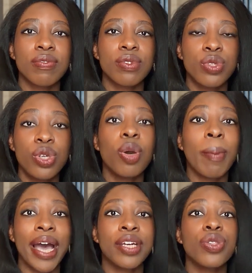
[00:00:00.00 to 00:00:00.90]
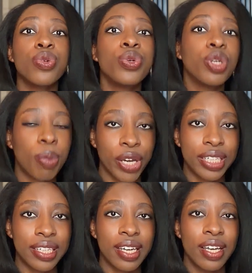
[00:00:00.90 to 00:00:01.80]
to your mind through your body.